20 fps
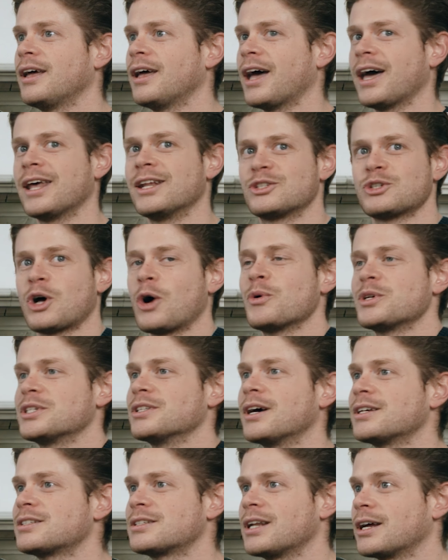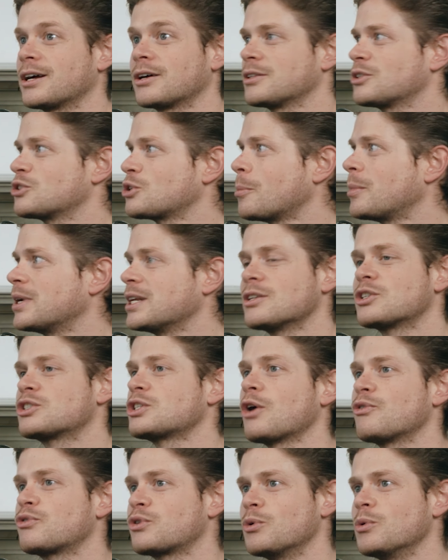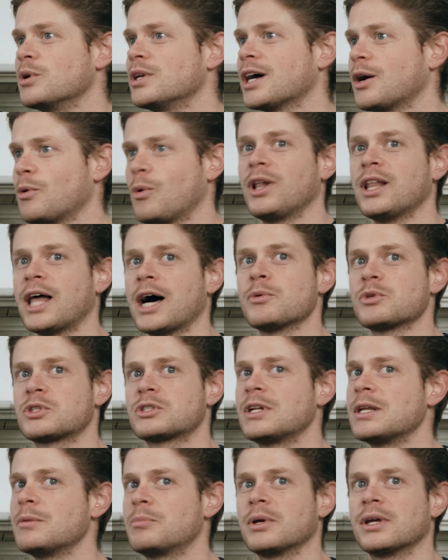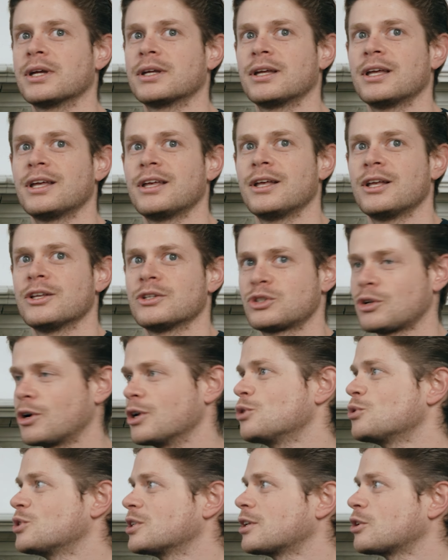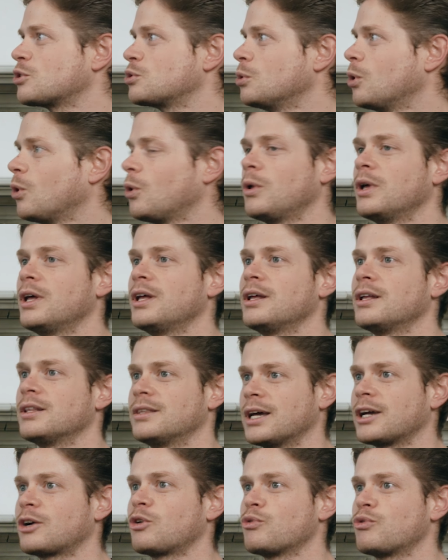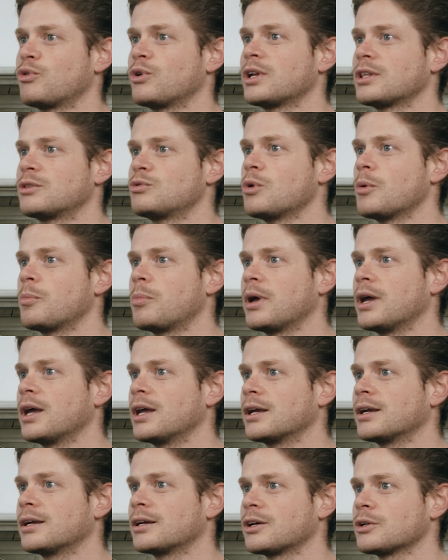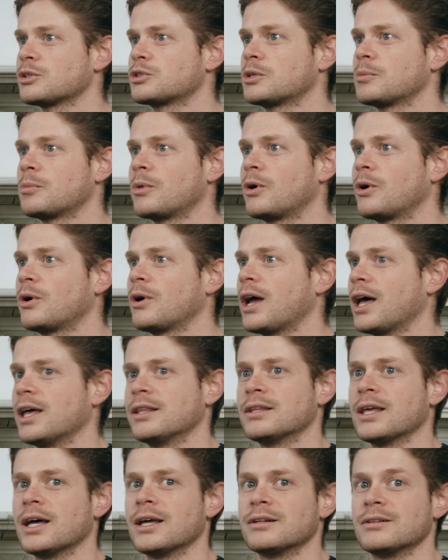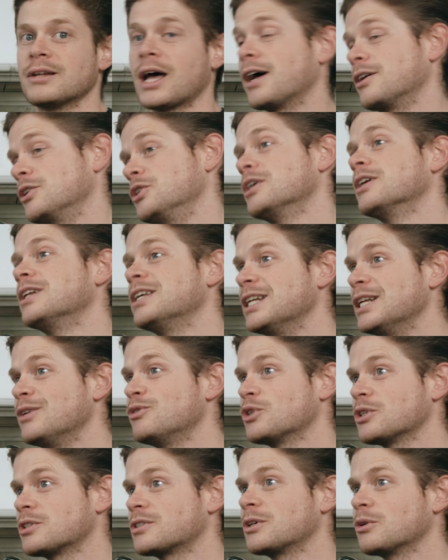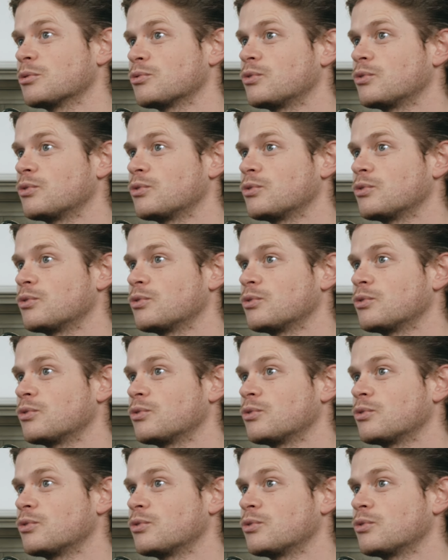And it's always nice, like somebody in South Korea while I was sleeping started using the tool, then converted to a paying customer, and then ideally leaves us a good